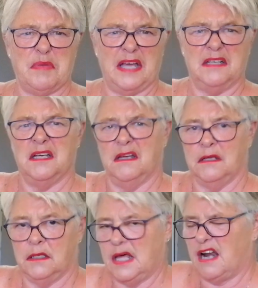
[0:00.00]
by,
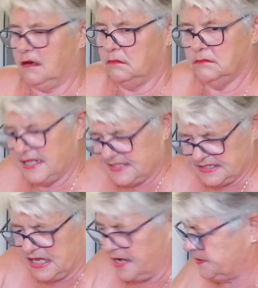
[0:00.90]
I don't know. It's the
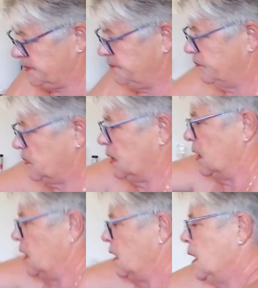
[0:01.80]
size.
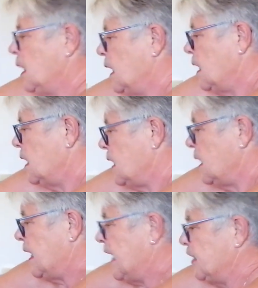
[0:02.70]

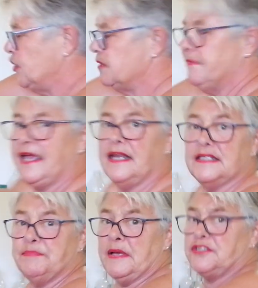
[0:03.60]
And you can make it
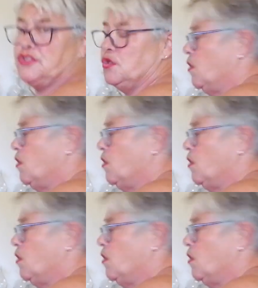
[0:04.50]
as much as